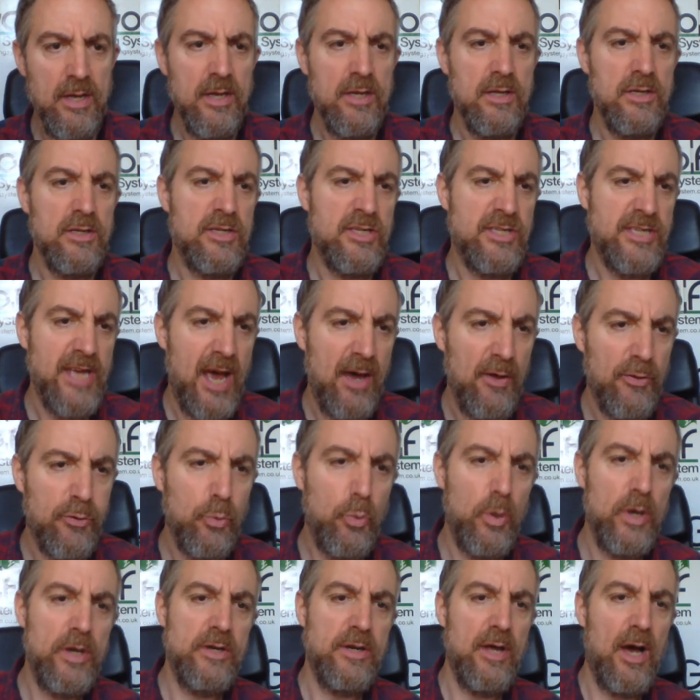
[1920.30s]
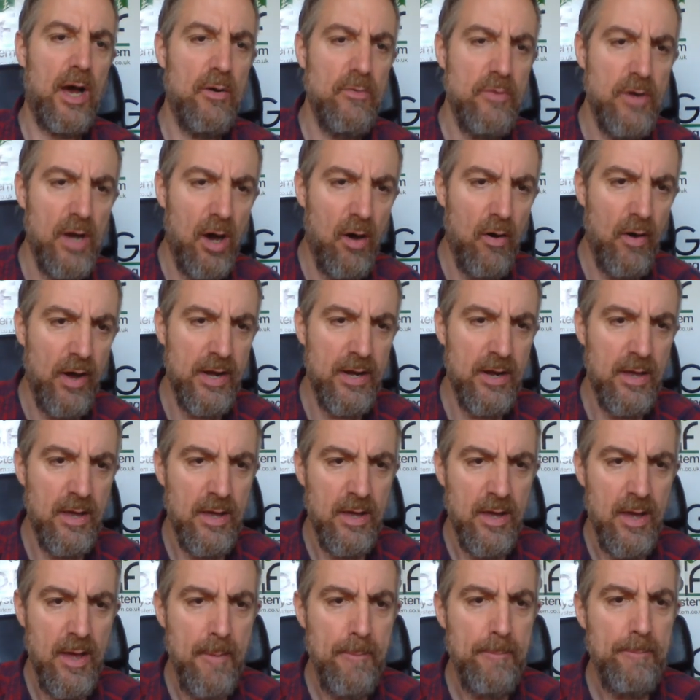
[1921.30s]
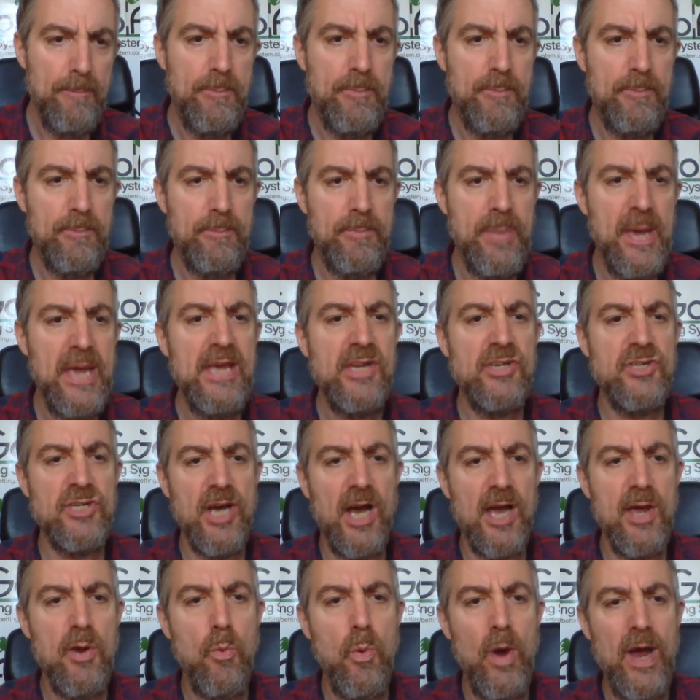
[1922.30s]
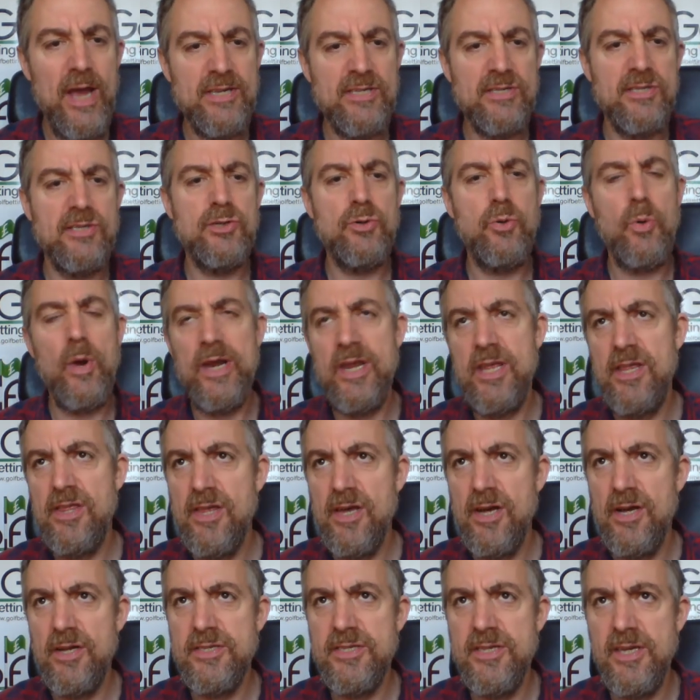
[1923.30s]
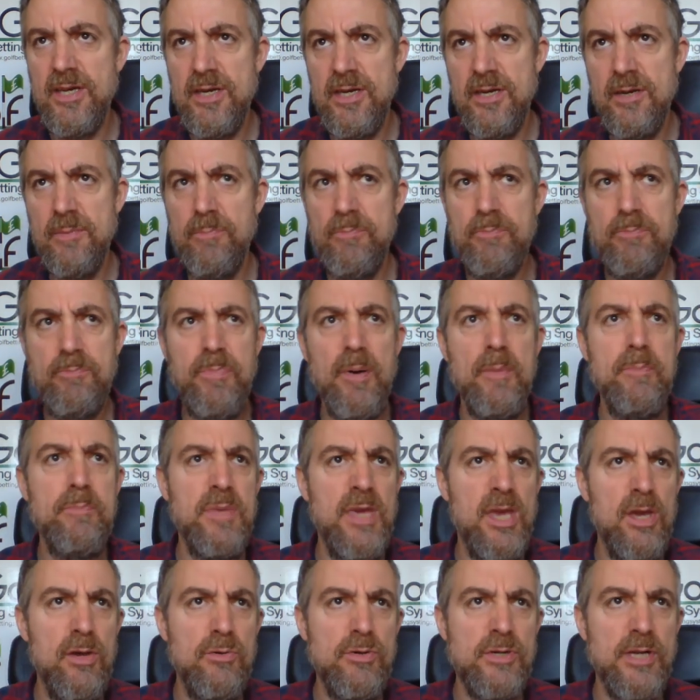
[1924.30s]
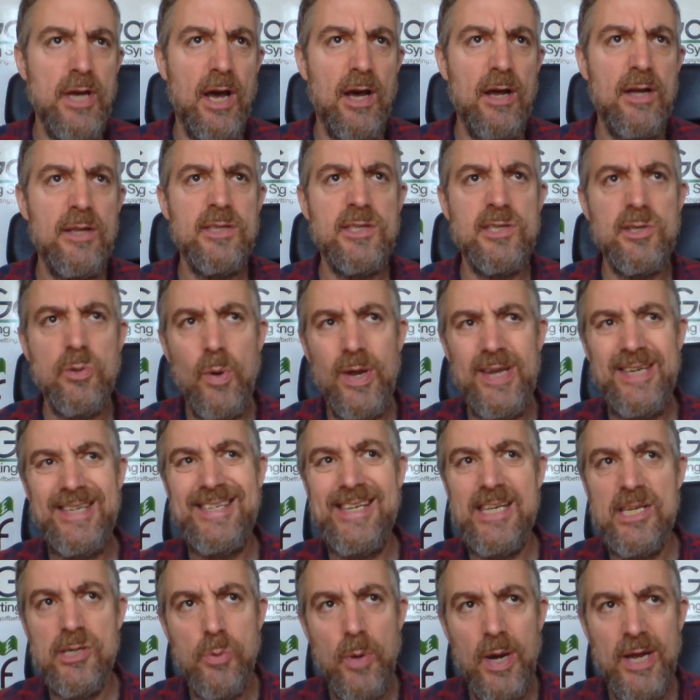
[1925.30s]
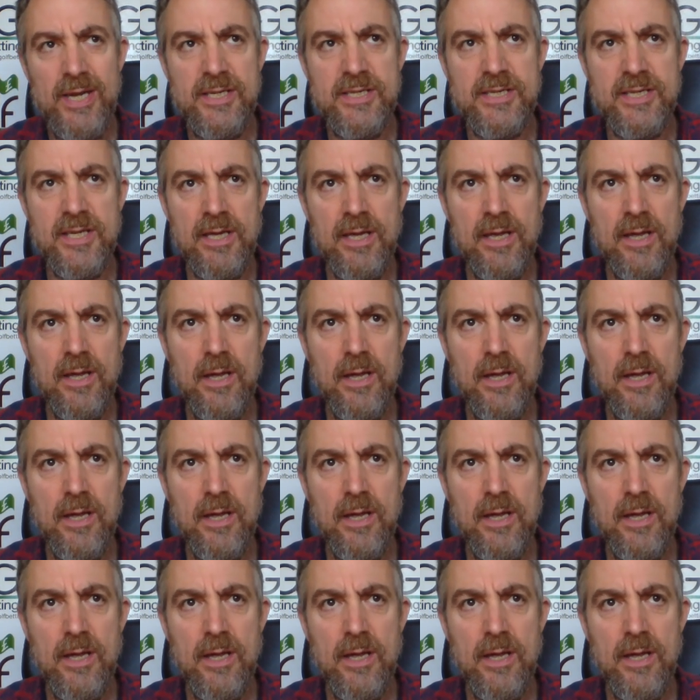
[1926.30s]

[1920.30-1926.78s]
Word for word: Southwind oh nine. P G A West twenty thirteen. Bermuda twenty twenty.